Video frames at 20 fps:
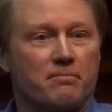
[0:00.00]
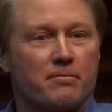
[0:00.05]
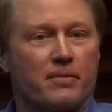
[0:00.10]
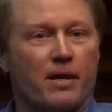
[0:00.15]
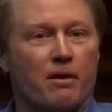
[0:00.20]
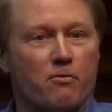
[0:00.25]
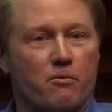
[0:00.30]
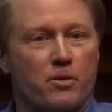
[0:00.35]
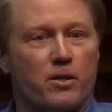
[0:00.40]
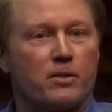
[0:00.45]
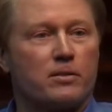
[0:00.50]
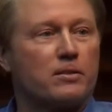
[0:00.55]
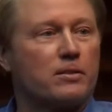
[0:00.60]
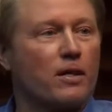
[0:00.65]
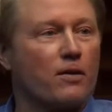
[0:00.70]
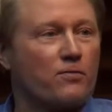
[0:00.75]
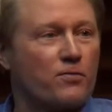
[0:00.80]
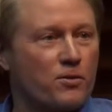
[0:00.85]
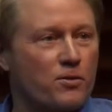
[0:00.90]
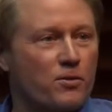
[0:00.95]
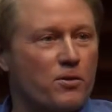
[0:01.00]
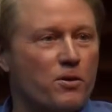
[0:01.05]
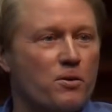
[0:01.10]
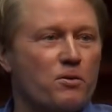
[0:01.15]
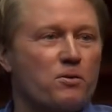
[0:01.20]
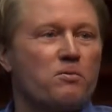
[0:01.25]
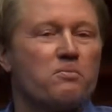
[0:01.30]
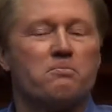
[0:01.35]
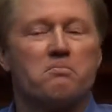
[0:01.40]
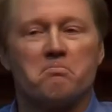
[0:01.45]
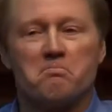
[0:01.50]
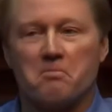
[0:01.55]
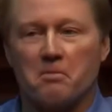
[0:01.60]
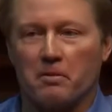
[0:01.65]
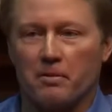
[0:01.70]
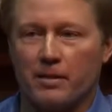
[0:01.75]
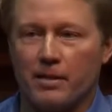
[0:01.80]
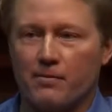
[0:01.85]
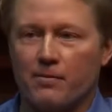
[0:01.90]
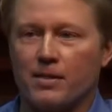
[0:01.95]
that weird stuff you do,
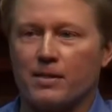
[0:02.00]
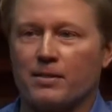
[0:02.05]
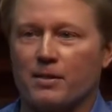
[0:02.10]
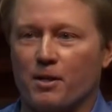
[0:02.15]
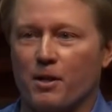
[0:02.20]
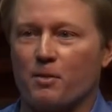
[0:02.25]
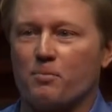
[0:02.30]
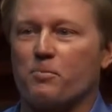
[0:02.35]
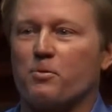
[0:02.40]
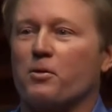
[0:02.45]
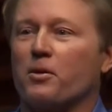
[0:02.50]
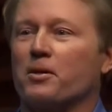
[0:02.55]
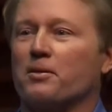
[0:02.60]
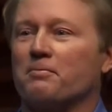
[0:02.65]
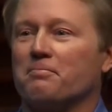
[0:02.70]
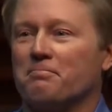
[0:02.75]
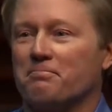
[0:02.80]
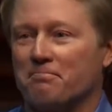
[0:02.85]
leave it at the airport.